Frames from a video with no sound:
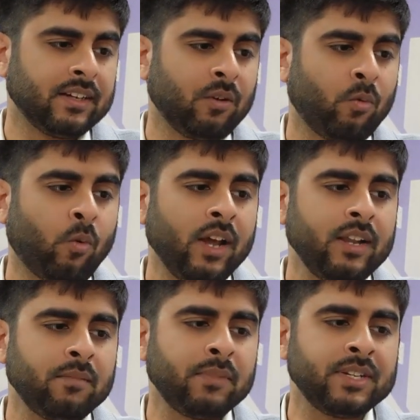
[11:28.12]

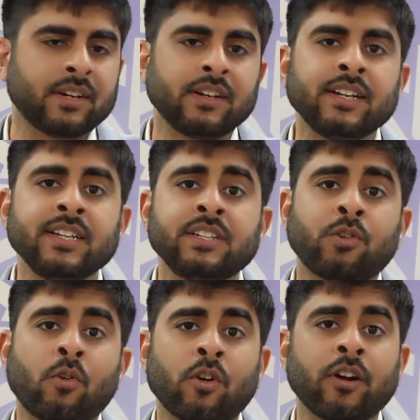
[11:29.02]
What modernity
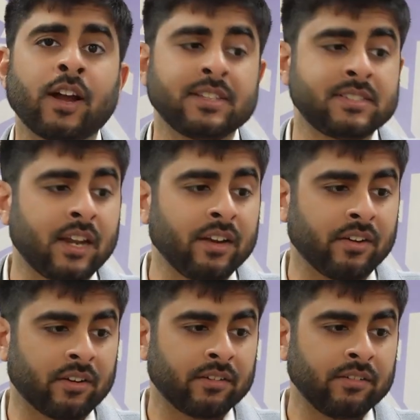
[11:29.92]
tore
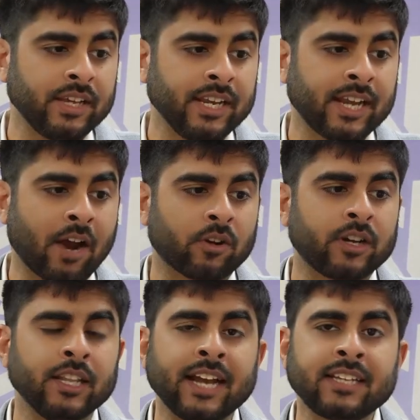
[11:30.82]
asunder in our
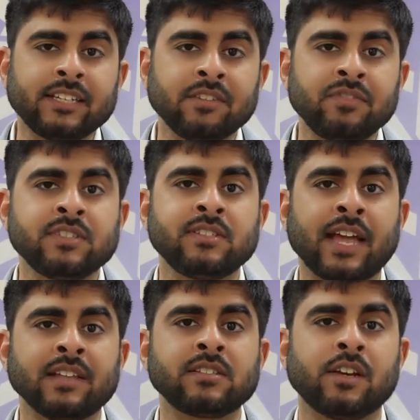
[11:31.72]
collective
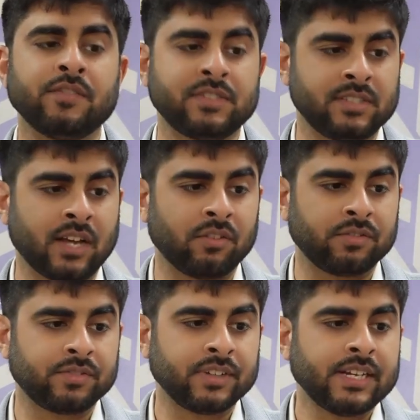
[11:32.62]
sense of
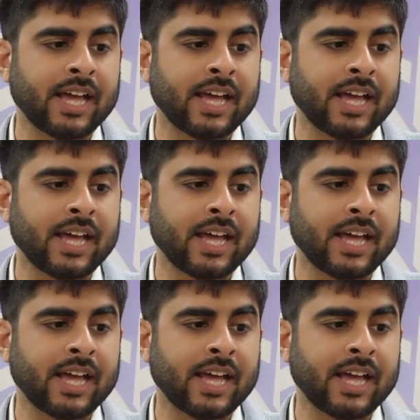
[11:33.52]
self